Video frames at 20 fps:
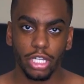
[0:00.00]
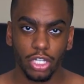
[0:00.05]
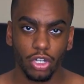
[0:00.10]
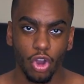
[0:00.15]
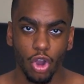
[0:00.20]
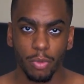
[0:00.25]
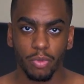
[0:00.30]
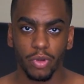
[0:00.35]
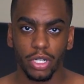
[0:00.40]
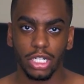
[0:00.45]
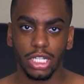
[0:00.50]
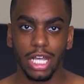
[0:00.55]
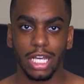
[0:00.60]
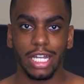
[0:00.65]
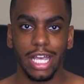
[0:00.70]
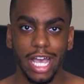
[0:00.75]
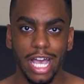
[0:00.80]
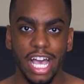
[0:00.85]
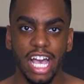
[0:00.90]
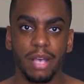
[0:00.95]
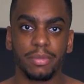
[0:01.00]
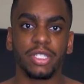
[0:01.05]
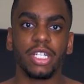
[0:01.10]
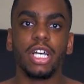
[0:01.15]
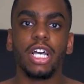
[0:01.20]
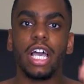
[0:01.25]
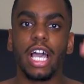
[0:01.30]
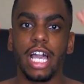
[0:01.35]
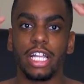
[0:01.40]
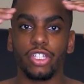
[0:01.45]
incorporate a lot of abs,
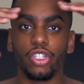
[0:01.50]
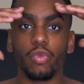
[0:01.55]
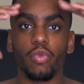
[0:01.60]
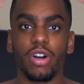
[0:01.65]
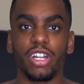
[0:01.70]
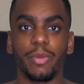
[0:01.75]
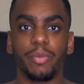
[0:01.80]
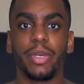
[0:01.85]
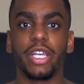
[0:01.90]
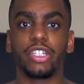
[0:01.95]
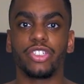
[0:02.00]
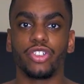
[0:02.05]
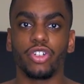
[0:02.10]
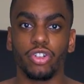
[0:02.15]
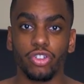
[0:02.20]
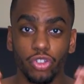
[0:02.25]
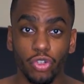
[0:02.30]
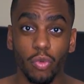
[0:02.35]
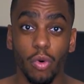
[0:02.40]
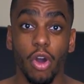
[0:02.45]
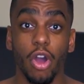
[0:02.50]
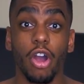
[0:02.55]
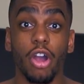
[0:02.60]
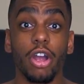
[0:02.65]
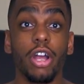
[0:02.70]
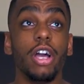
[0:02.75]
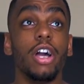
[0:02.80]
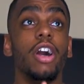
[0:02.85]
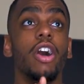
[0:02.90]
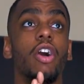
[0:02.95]
and you wanna make sure you are